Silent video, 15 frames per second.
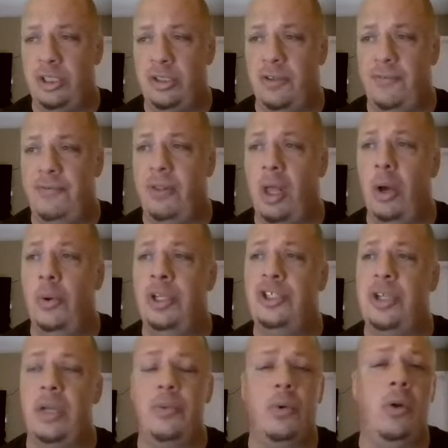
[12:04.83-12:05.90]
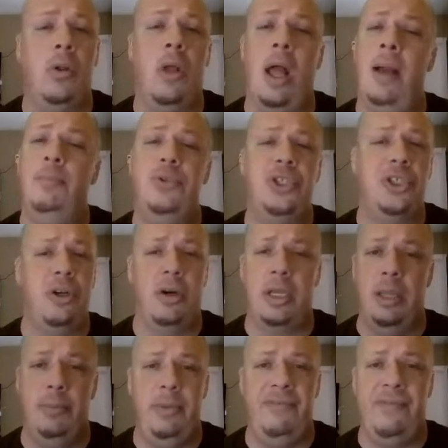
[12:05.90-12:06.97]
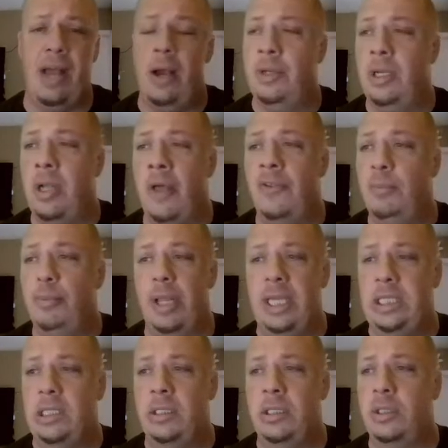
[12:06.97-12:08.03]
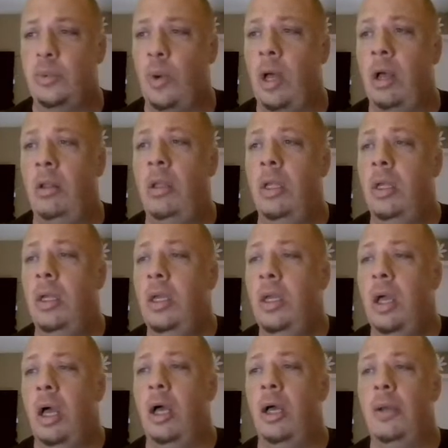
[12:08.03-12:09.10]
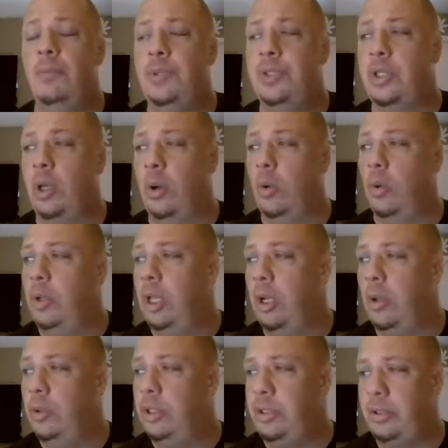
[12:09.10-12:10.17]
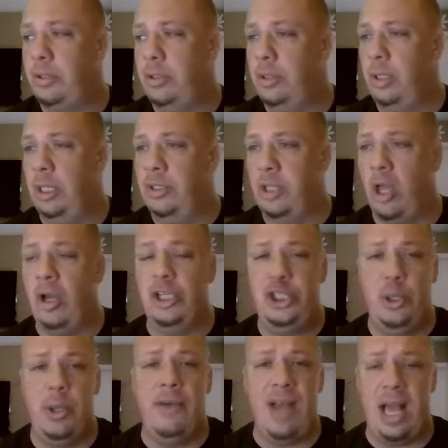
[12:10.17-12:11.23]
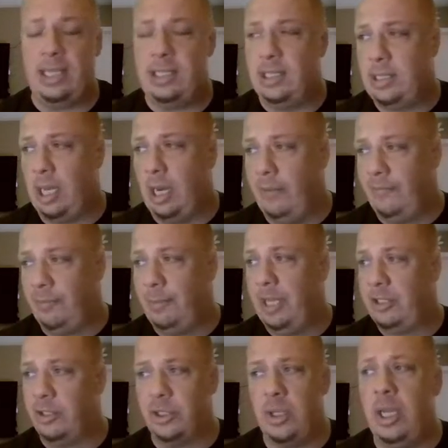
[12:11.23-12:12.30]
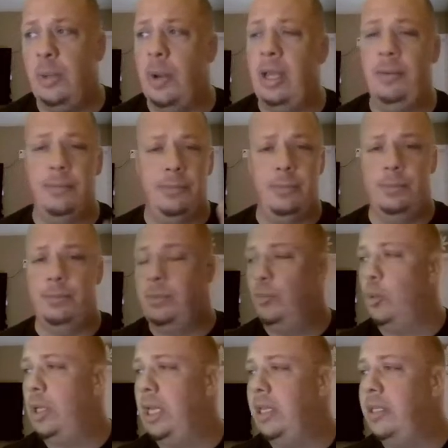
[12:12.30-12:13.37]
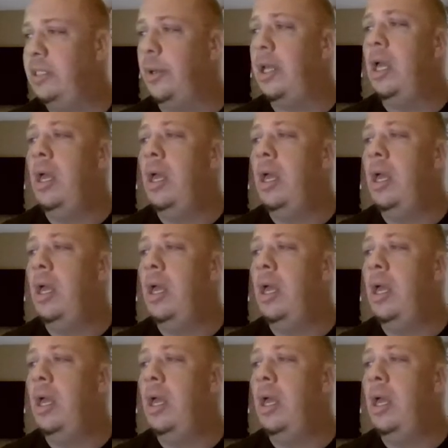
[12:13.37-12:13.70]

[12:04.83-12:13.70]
the flow in general, I'm sure it can be found in other places as well. So, just as long as you have access to that information. So, anyway, we'll get into it.